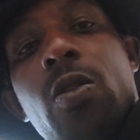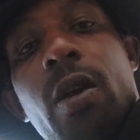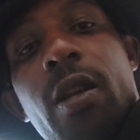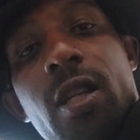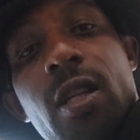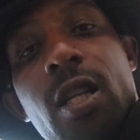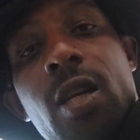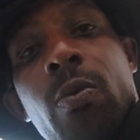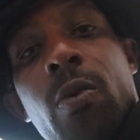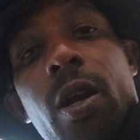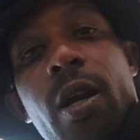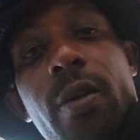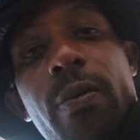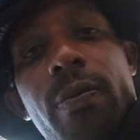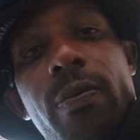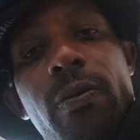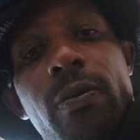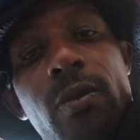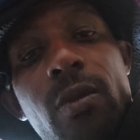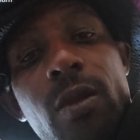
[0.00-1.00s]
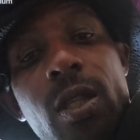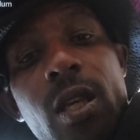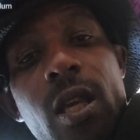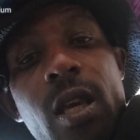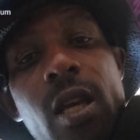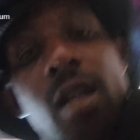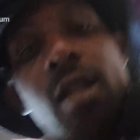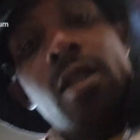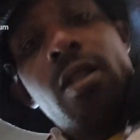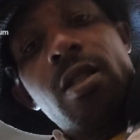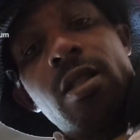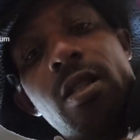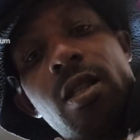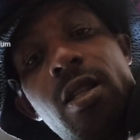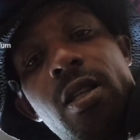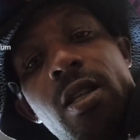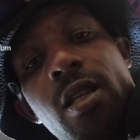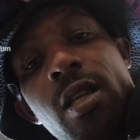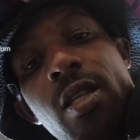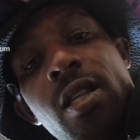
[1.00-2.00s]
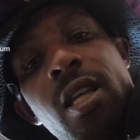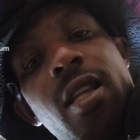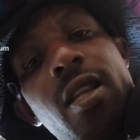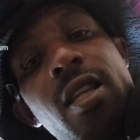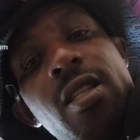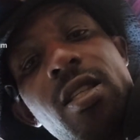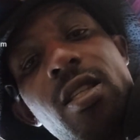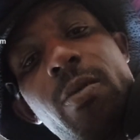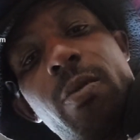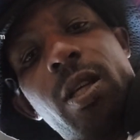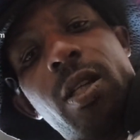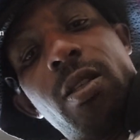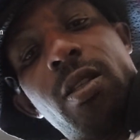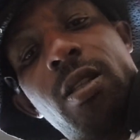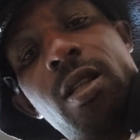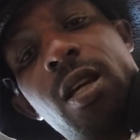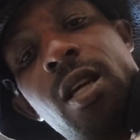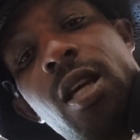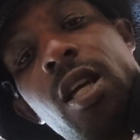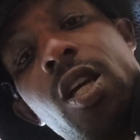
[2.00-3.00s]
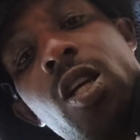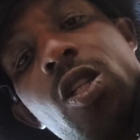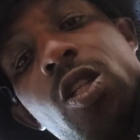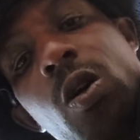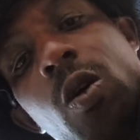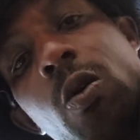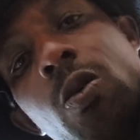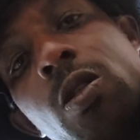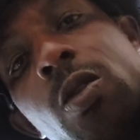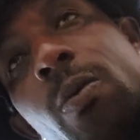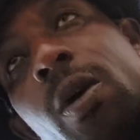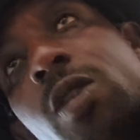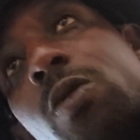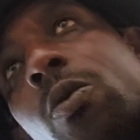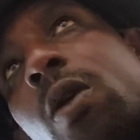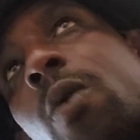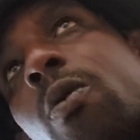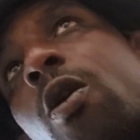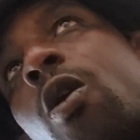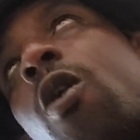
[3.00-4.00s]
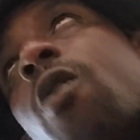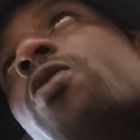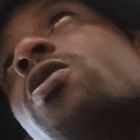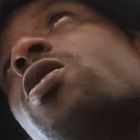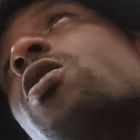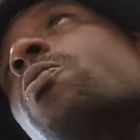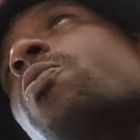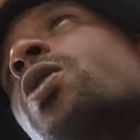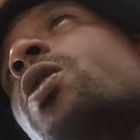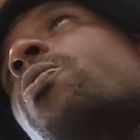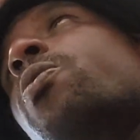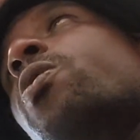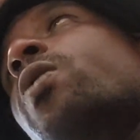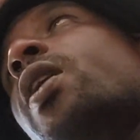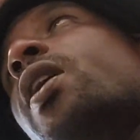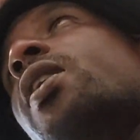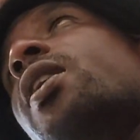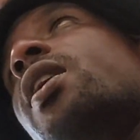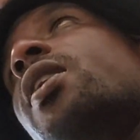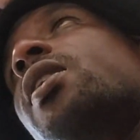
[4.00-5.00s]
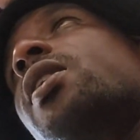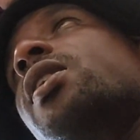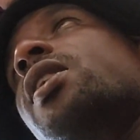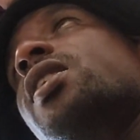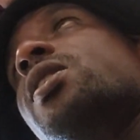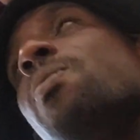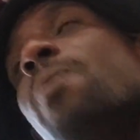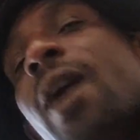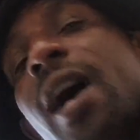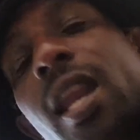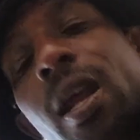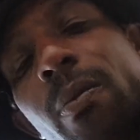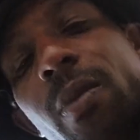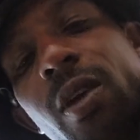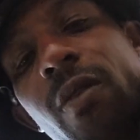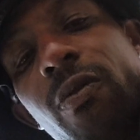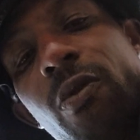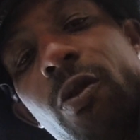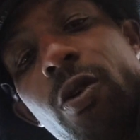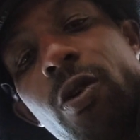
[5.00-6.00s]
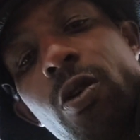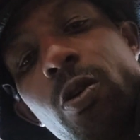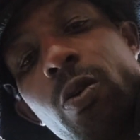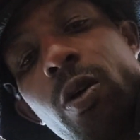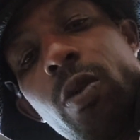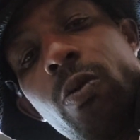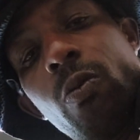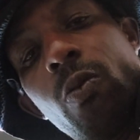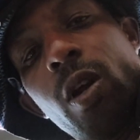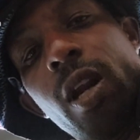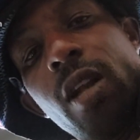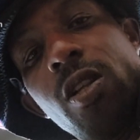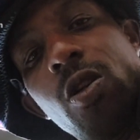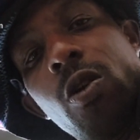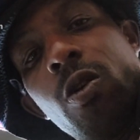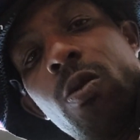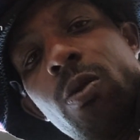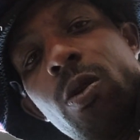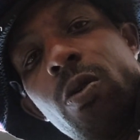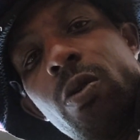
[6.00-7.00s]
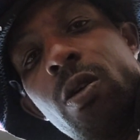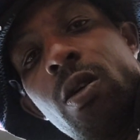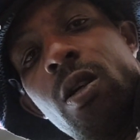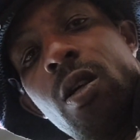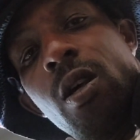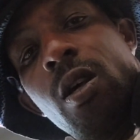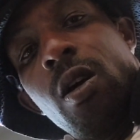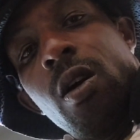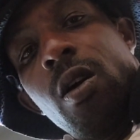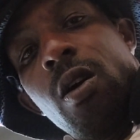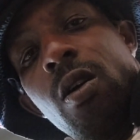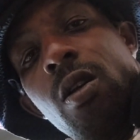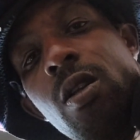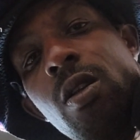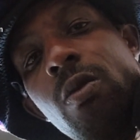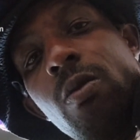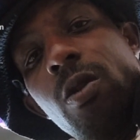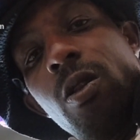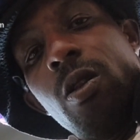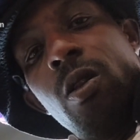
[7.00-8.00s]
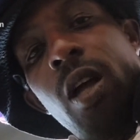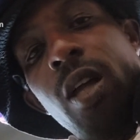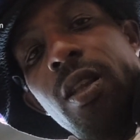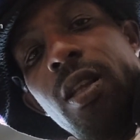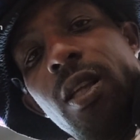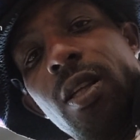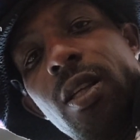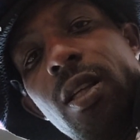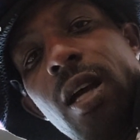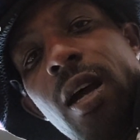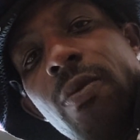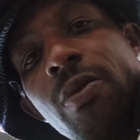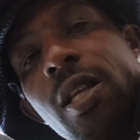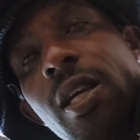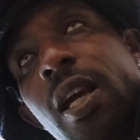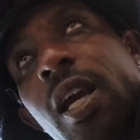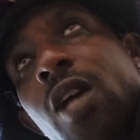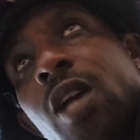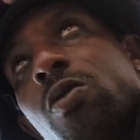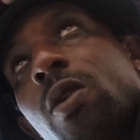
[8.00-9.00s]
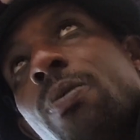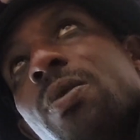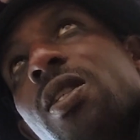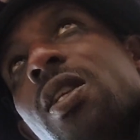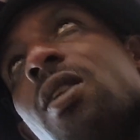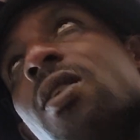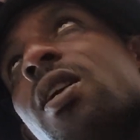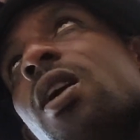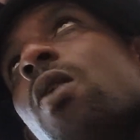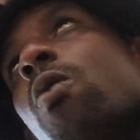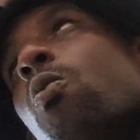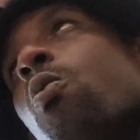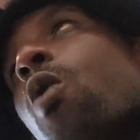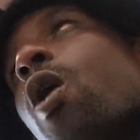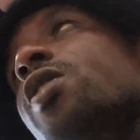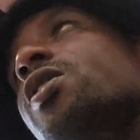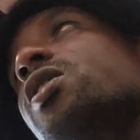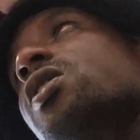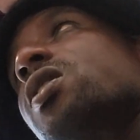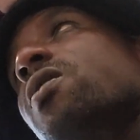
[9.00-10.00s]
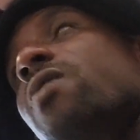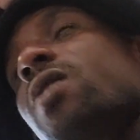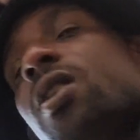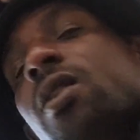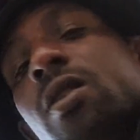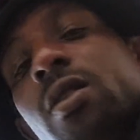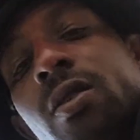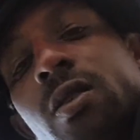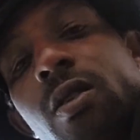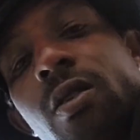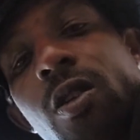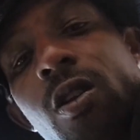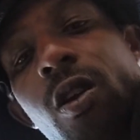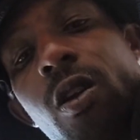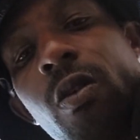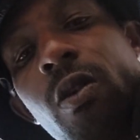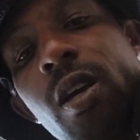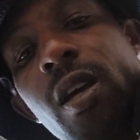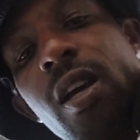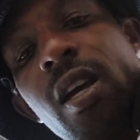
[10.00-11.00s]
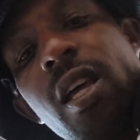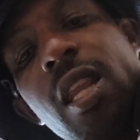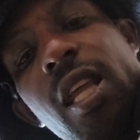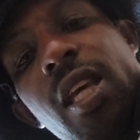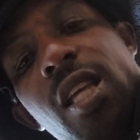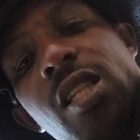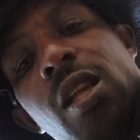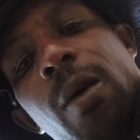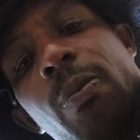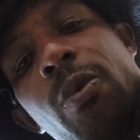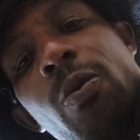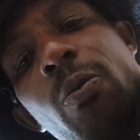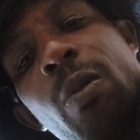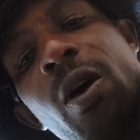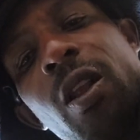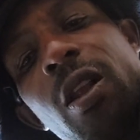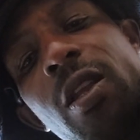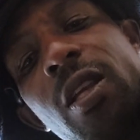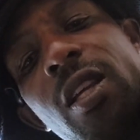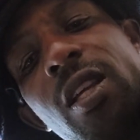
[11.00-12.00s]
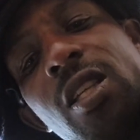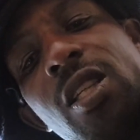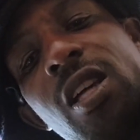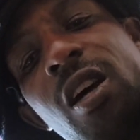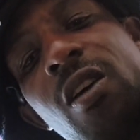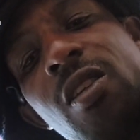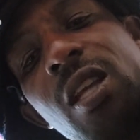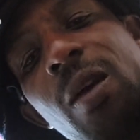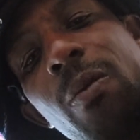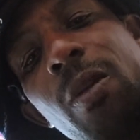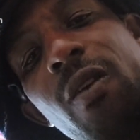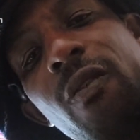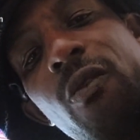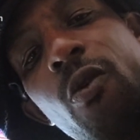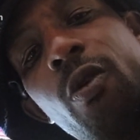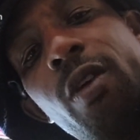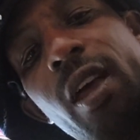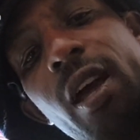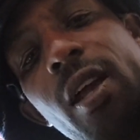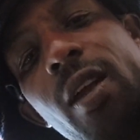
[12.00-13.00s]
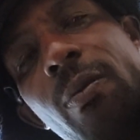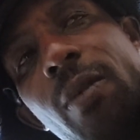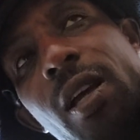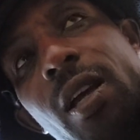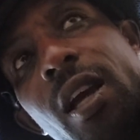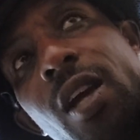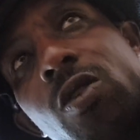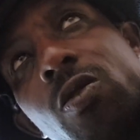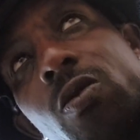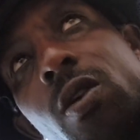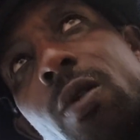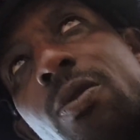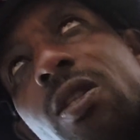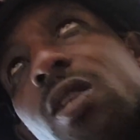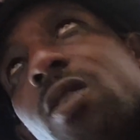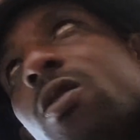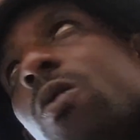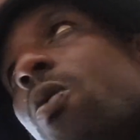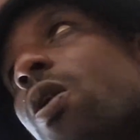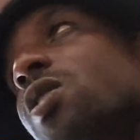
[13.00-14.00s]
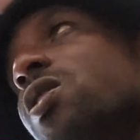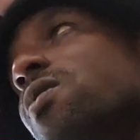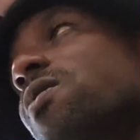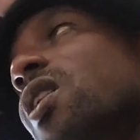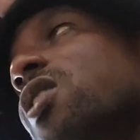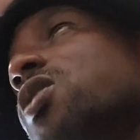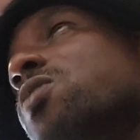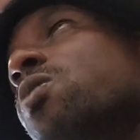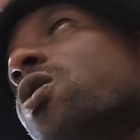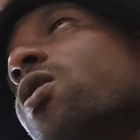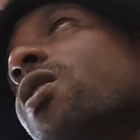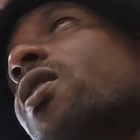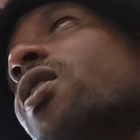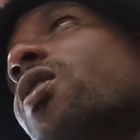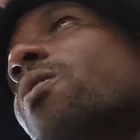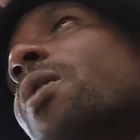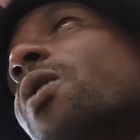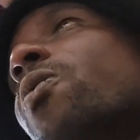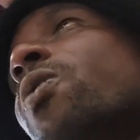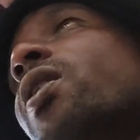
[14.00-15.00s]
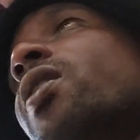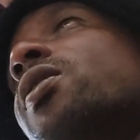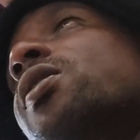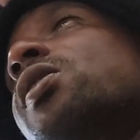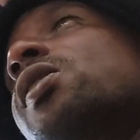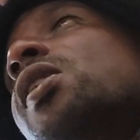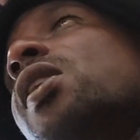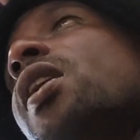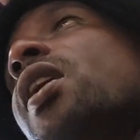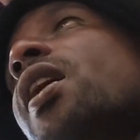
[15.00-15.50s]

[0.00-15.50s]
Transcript: So I need to take a break. And he didn't listen to me. He chose to mess around with all these other people and then gets mad at me for doing what I told him to do. Nothing. I was like, Andrew, I'm sitting down watching TV, you know? And he gets up and mel- gets yells at me for that. I'm like, Andrew, I'm sitting here watching TV. I'm smoking, including my weed.